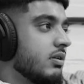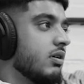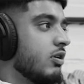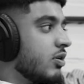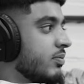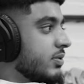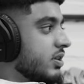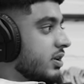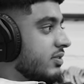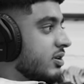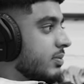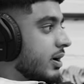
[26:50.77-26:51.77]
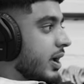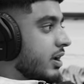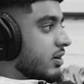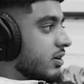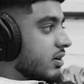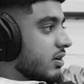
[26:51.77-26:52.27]
and go home in the evening about
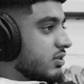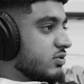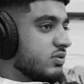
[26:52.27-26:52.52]
8, 9 o'clock.